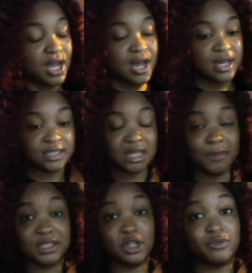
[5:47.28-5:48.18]
guys,
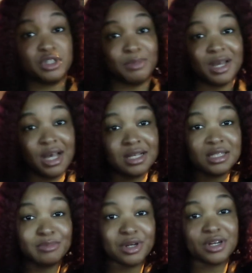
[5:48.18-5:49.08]
I'm headed over to my
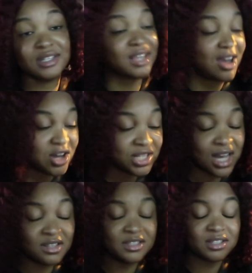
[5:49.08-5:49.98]
customer. It's a
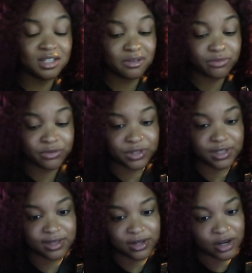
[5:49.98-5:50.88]
contactless
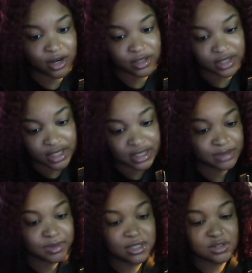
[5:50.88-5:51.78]
delivery. There are
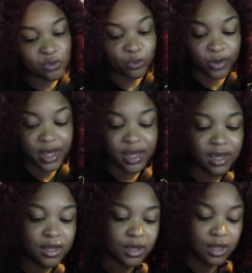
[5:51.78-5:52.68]
60 minutes
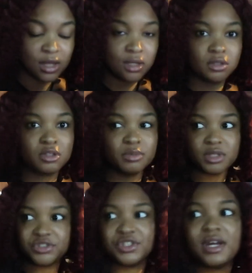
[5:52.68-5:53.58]
away. A little
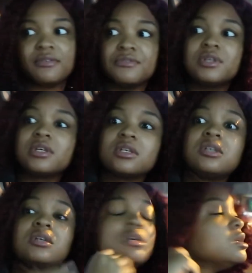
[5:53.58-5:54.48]
bit of traffic.
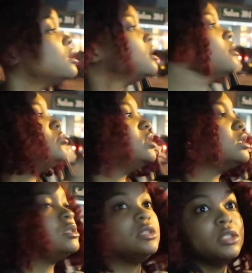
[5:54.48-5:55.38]

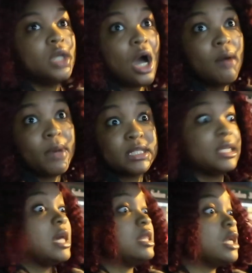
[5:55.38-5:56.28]
But yeah, I'm about to
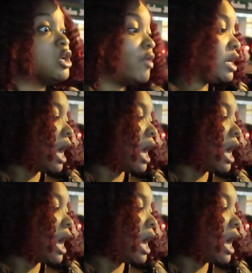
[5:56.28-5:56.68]
head there right